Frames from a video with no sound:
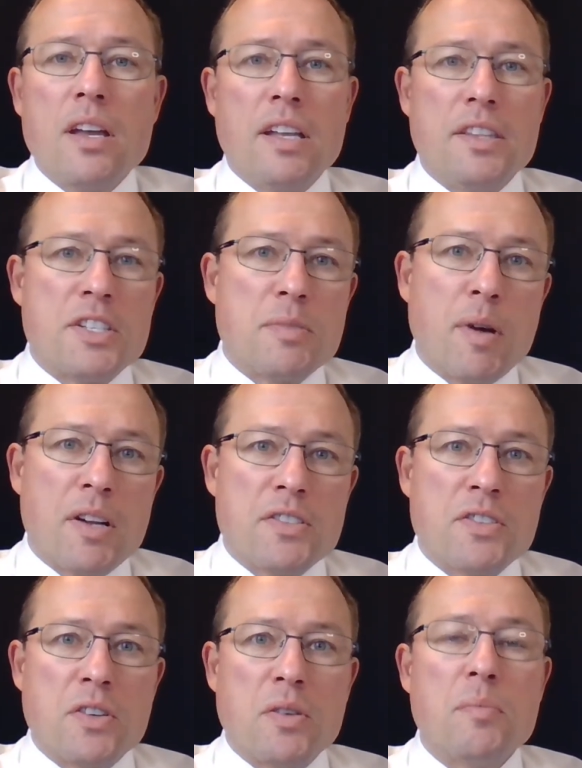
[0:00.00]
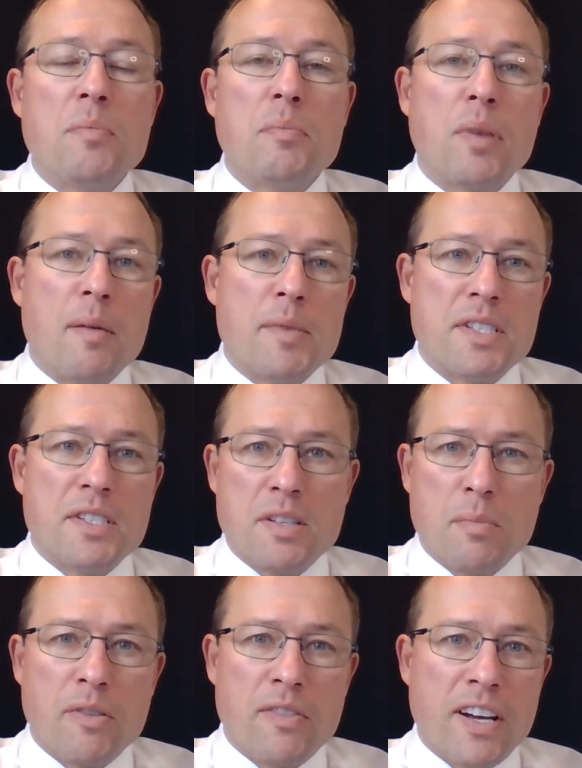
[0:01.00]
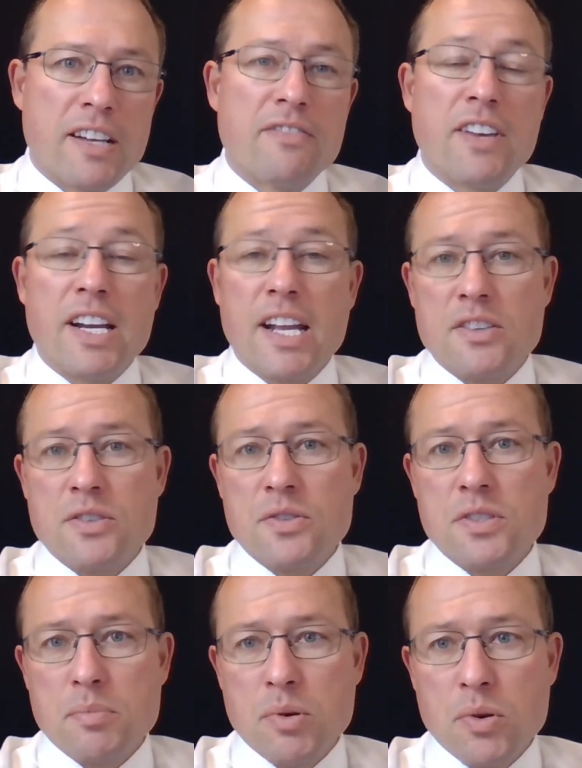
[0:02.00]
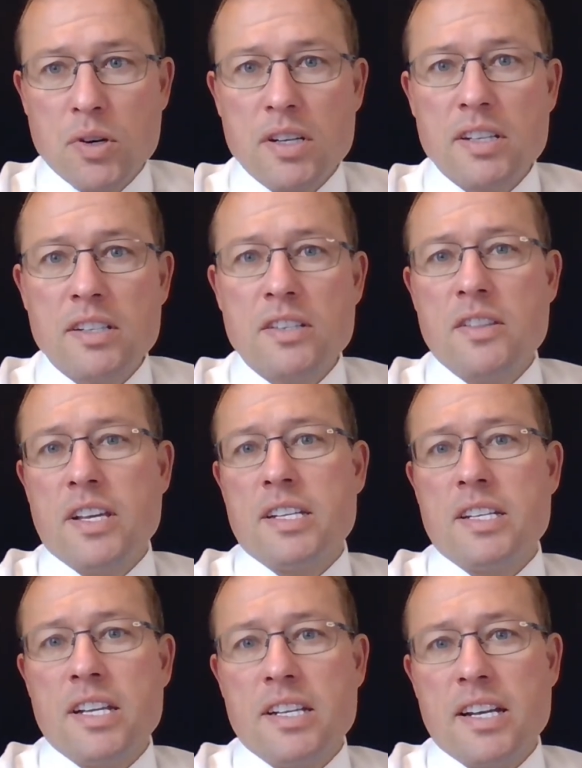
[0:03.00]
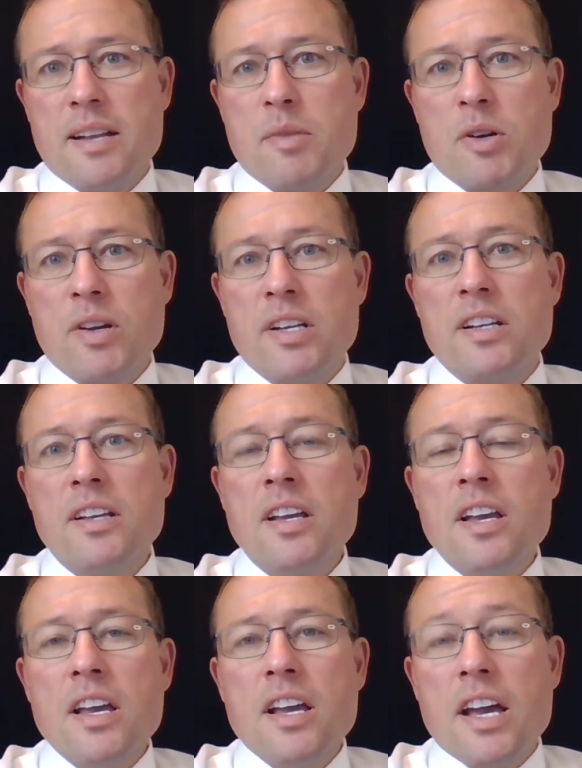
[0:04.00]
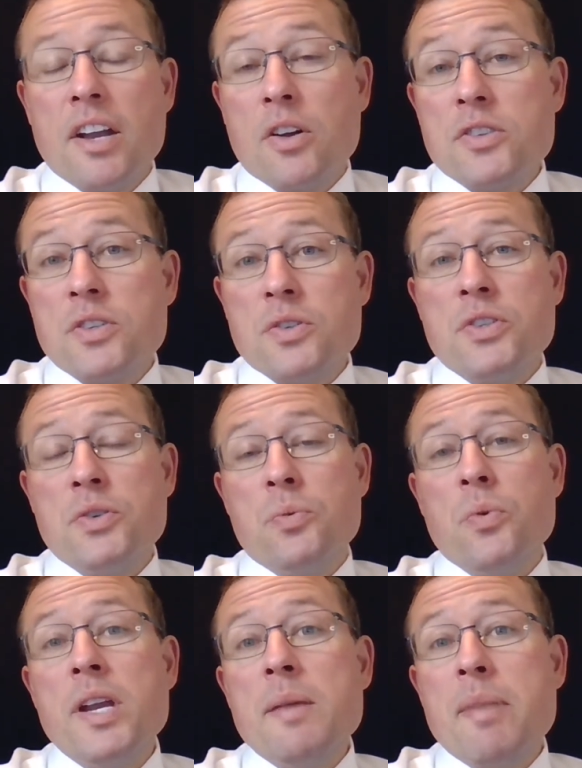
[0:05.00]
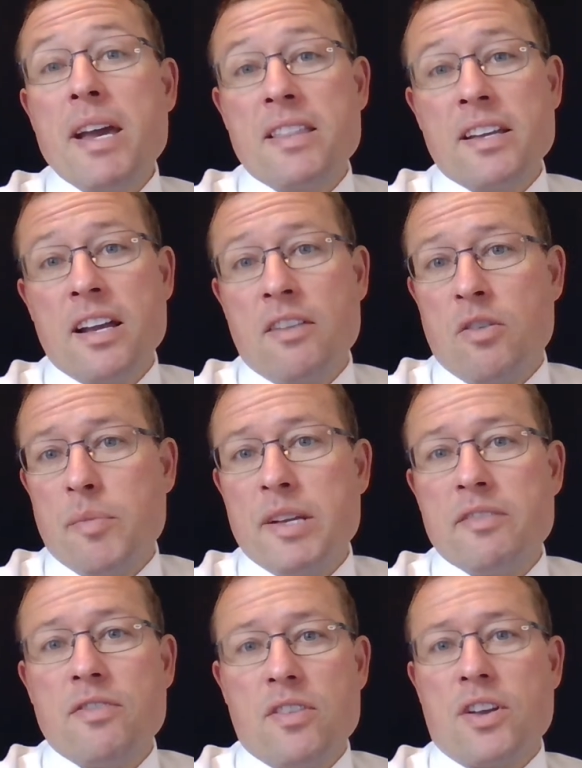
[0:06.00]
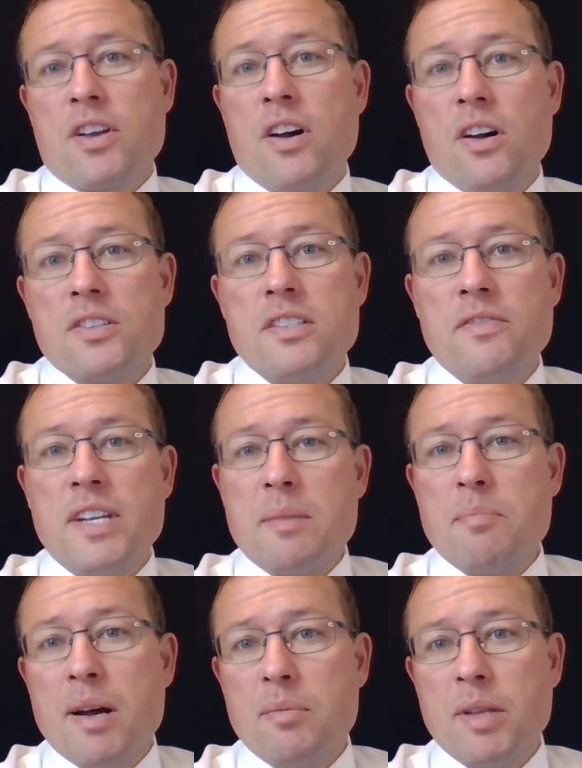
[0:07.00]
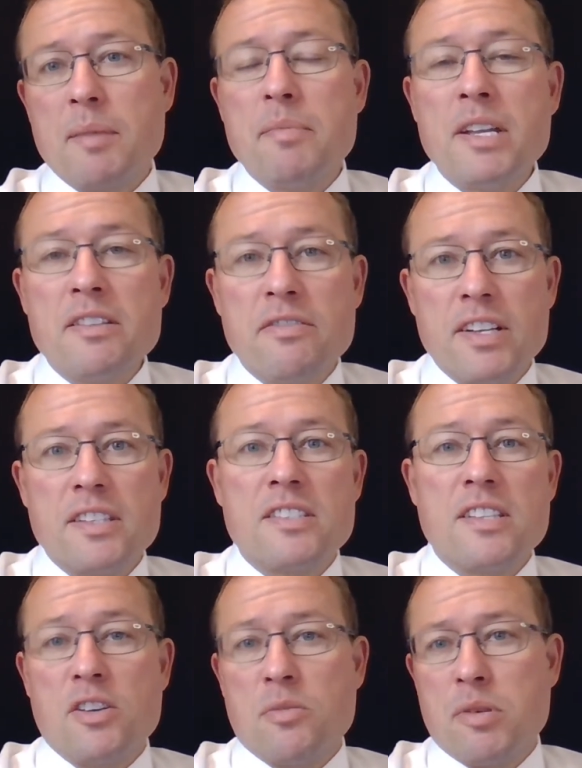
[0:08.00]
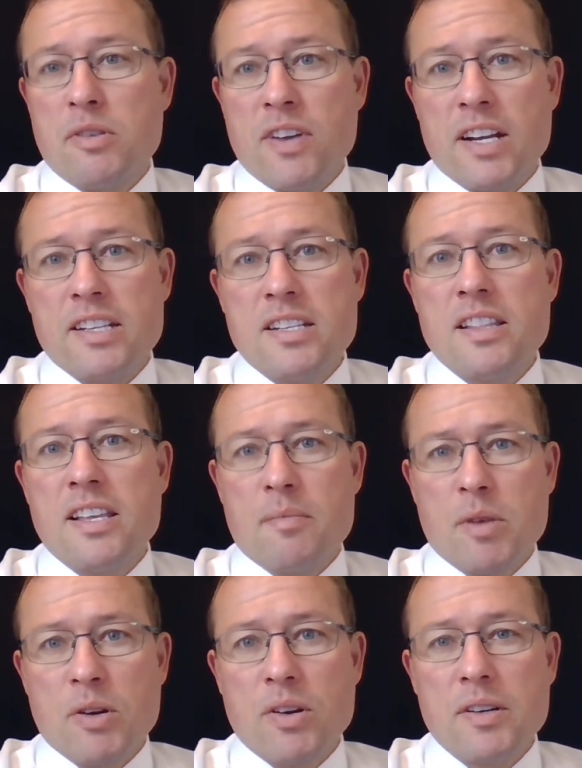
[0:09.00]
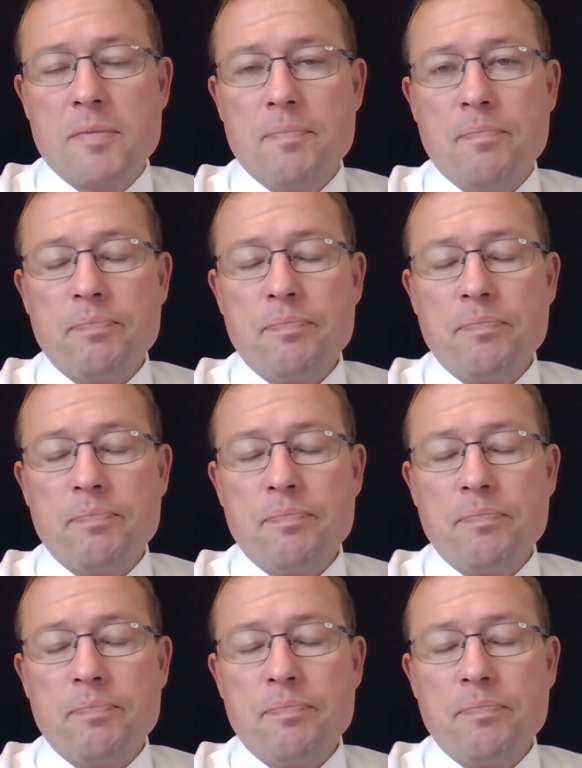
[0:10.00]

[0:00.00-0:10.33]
and the sponsor promises to provide financial support to the intending immigrant and also to repay the government for the cost of any public benefits that are provided to the immigrant.